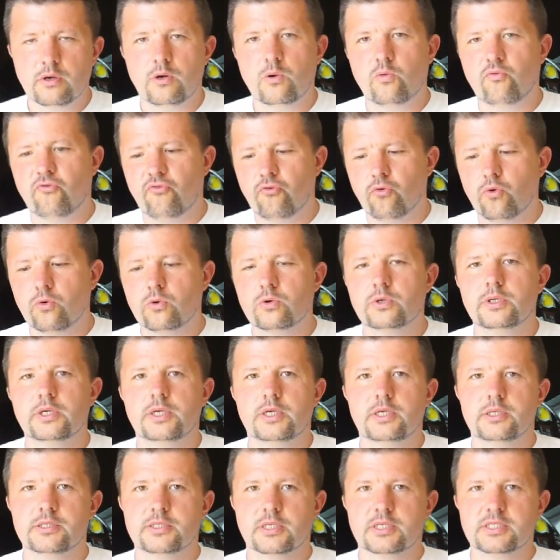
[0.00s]
4
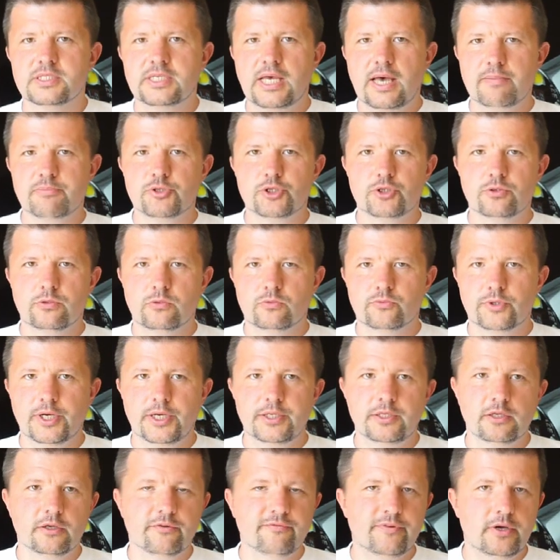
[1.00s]
is exceptional
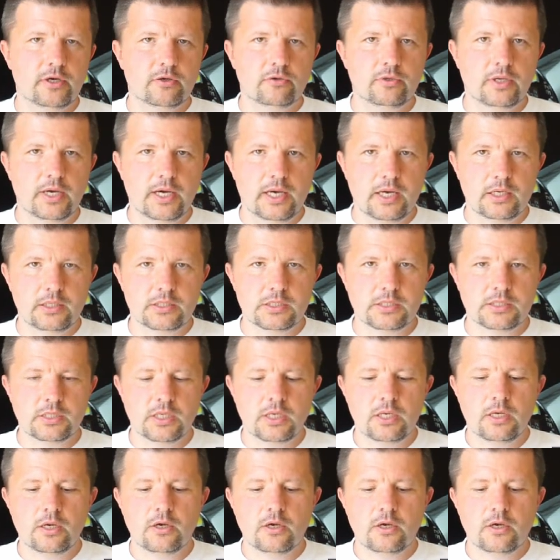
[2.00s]
rating, very nice.